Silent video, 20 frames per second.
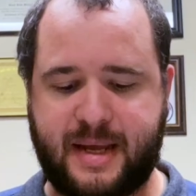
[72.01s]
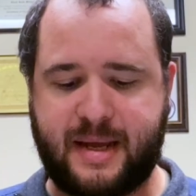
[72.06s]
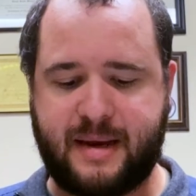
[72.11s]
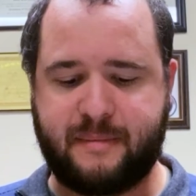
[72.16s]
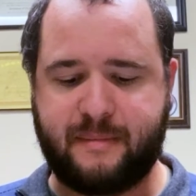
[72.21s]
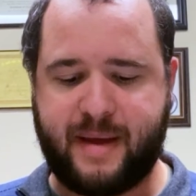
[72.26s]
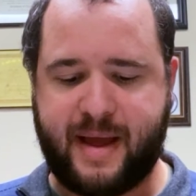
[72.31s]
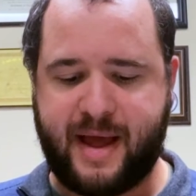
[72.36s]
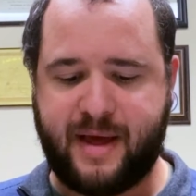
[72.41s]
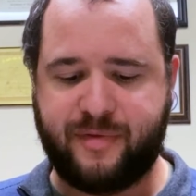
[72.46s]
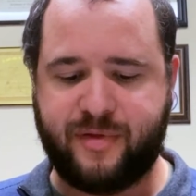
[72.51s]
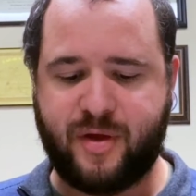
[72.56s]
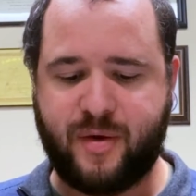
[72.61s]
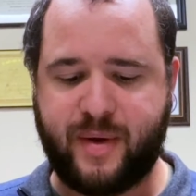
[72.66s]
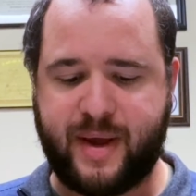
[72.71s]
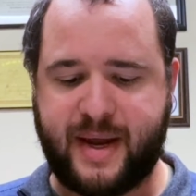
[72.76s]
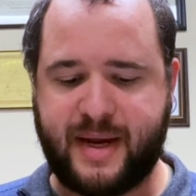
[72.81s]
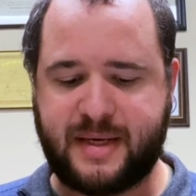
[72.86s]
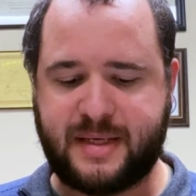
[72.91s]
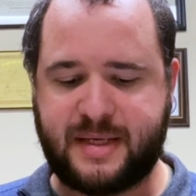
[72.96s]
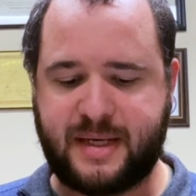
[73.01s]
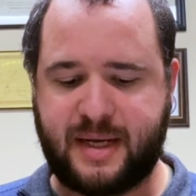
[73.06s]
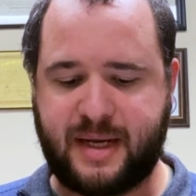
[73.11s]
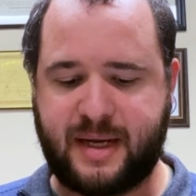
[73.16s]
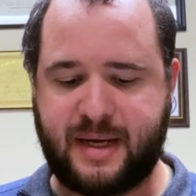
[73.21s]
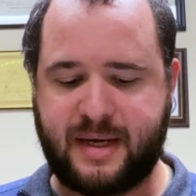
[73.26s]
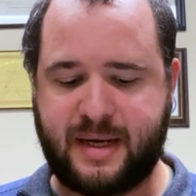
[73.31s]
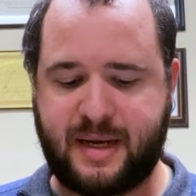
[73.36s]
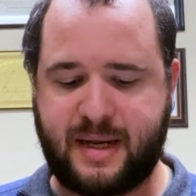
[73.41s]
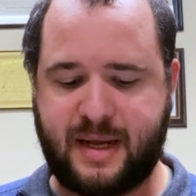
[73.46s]
In Matthew
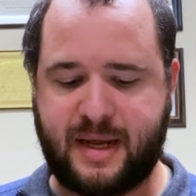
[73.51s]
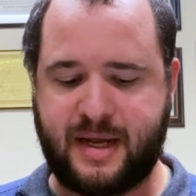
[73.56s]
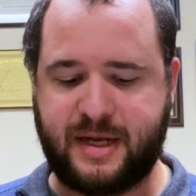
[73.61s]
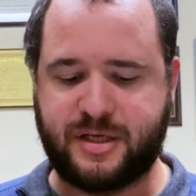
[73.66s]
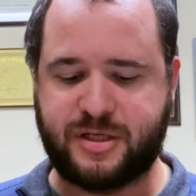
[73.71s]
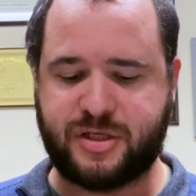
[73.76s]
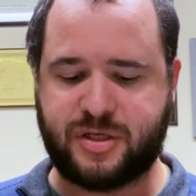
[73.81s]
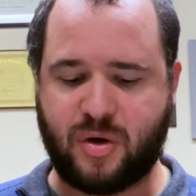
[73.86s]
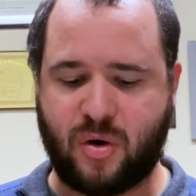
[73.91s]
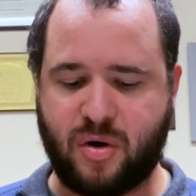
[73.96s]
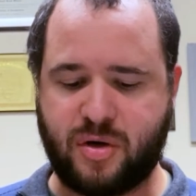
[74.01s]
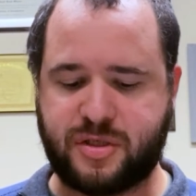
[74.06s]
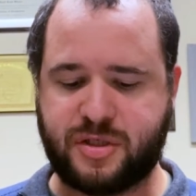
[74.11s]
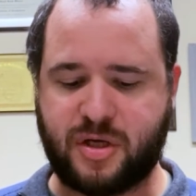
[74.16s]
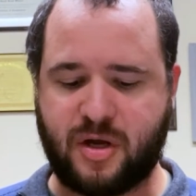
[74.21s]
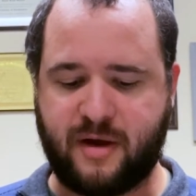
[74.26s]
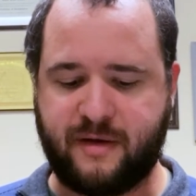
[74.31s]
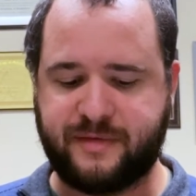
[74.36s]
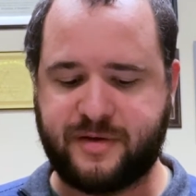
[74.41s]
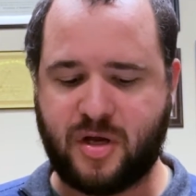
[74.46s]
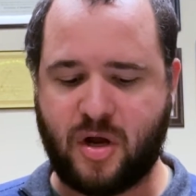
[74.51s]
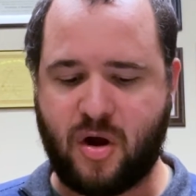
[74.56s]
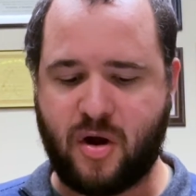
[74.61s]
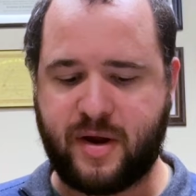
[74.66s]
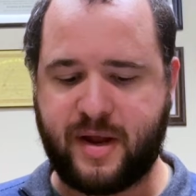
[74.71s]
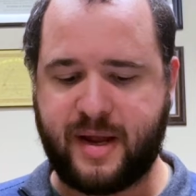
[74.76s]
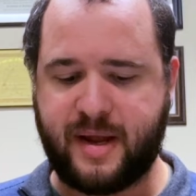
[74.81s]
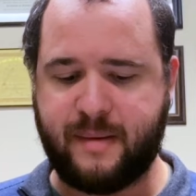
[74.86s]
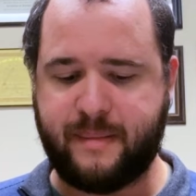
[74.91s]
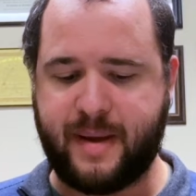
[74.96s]
18, he starts off
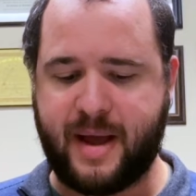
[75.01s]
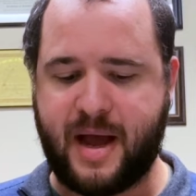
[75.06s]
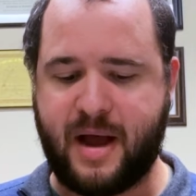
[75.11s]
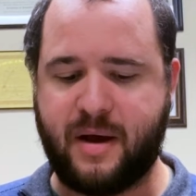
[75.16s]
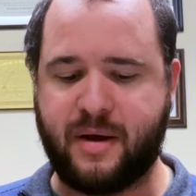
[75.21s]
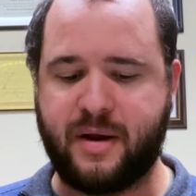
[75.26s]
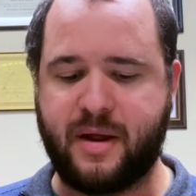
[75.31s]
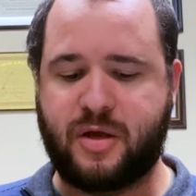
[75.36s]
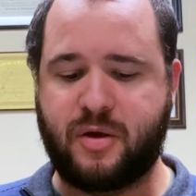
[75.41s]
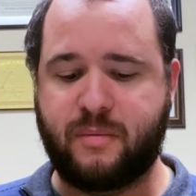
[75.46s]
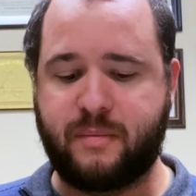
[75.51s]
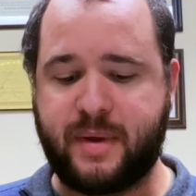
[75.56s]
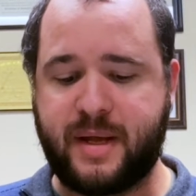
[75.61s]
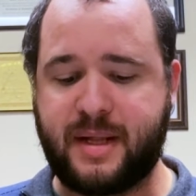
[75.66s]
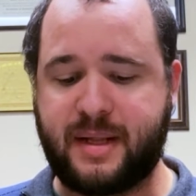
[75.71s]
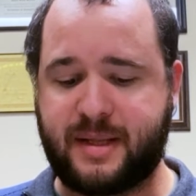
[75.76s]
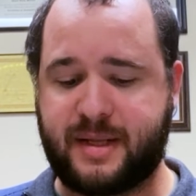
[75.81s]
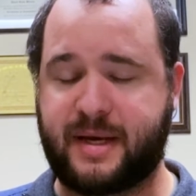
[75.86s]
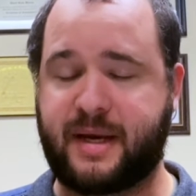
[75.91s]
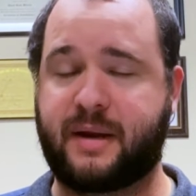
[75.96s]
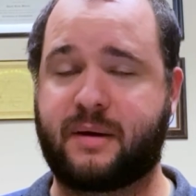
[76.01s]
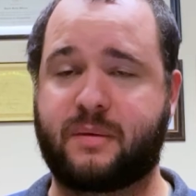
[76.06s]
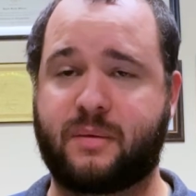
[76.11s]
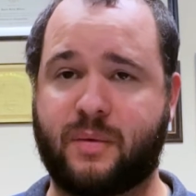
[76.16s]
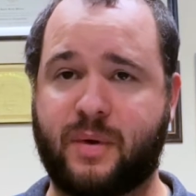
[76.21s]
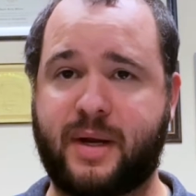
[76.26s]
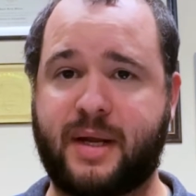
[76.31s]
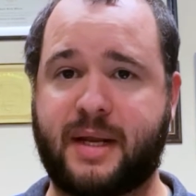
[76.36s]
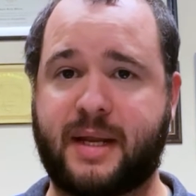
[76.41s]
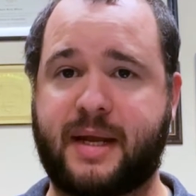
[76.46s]
talking about humility,
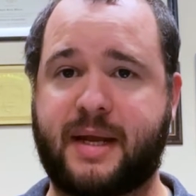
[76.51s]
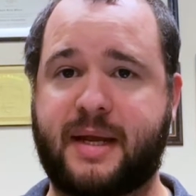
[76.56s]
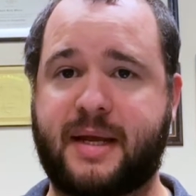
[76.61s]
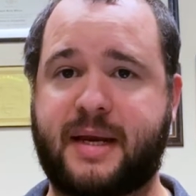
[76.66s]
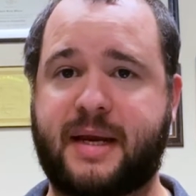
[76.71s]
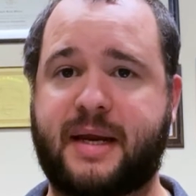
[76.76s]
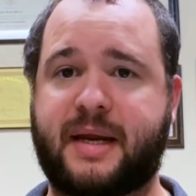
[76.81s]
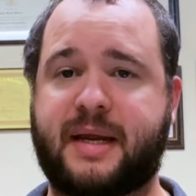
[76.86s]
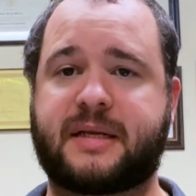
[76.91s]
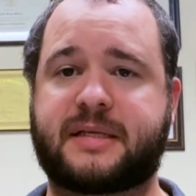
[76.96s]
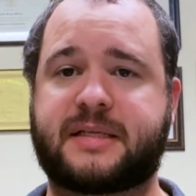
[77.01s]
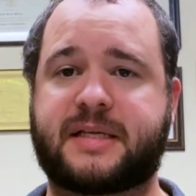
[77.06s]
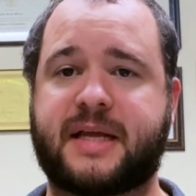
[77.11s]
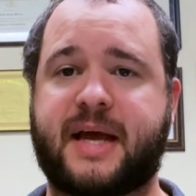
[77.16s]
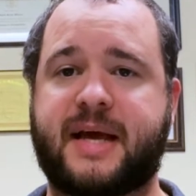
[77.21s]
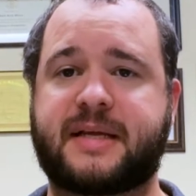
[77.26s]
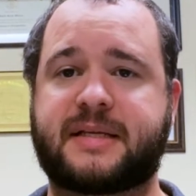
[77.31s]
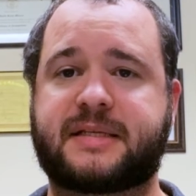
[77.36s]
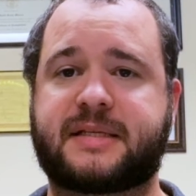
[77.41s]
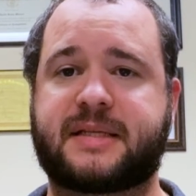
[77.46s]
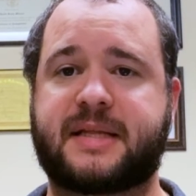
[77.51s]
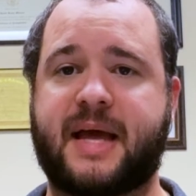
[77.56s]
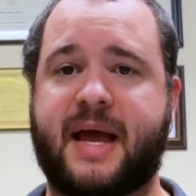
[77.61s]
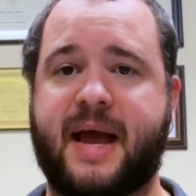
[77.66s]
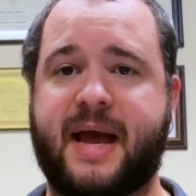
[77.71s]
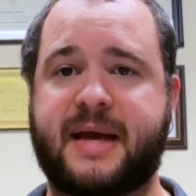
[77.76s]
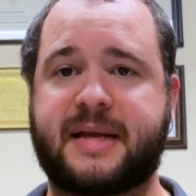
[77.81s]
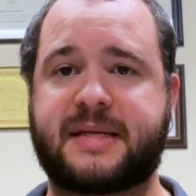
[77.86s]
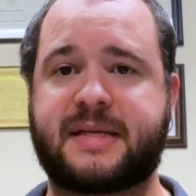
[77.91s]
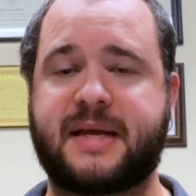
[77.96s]
really, and he says
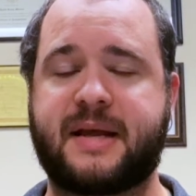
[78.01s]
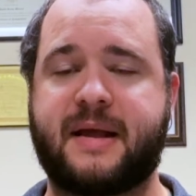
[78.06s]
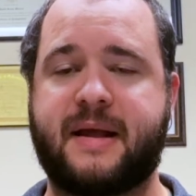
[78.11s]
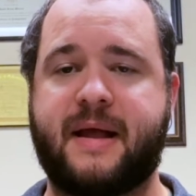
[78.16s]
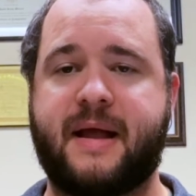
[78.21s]
that